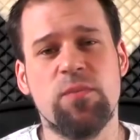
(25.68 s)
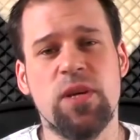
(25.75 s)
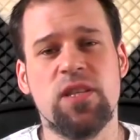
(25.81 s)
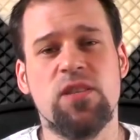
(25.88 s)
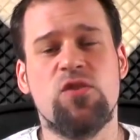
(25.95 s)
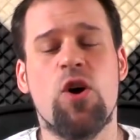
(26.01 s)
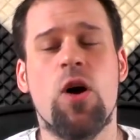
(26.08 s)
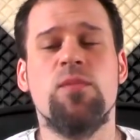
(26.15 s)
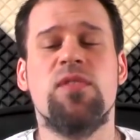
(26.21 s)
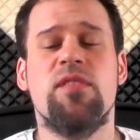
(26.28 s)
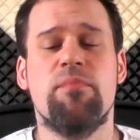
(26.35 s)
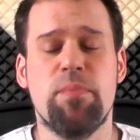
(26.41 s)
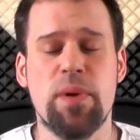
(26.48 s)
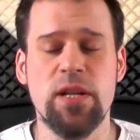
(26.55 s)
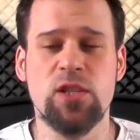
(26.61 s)
admit in terms
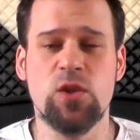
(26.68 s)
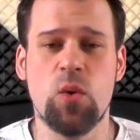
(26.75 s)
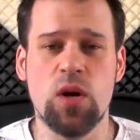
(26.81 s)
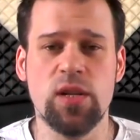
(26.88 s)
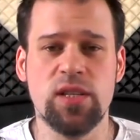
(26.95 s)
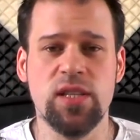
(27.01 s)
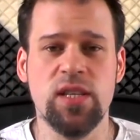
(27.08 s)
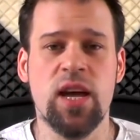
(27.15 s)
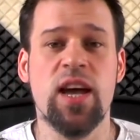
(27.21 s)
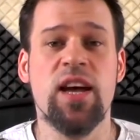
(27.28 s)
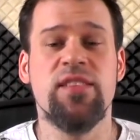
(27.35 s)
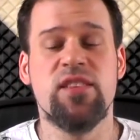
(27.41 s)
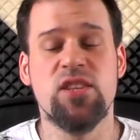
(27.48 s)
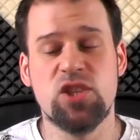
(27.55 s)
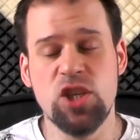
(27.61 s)
of build quality
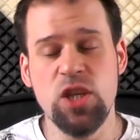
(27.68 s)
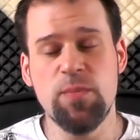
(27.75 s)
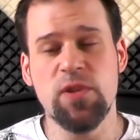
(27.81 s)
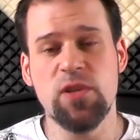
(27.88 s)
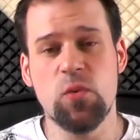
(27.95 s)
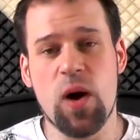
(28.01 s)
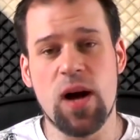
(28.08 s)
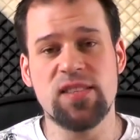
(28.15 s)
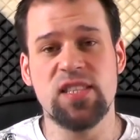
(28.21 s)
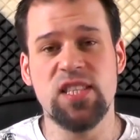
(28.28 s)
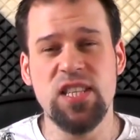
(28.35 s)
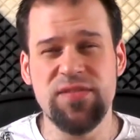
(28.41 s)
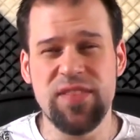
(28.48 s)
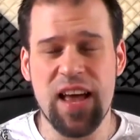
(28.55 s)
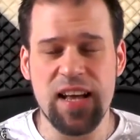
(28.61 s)
the cheaper device
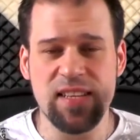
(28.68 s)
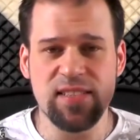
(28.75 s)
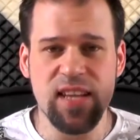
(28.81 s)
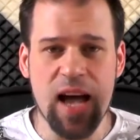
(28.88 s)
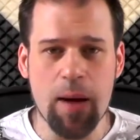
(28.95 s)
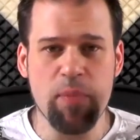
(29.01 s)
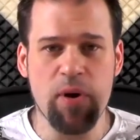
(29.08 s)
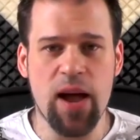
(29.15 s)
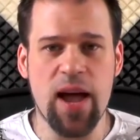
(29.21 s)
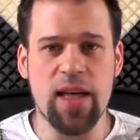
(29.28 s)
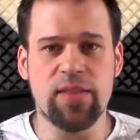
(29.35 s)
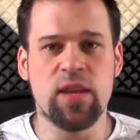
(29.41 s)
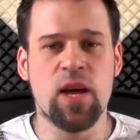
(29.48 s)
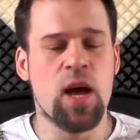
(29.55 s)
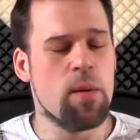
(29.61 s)
even has the upper
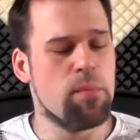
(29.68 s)
hand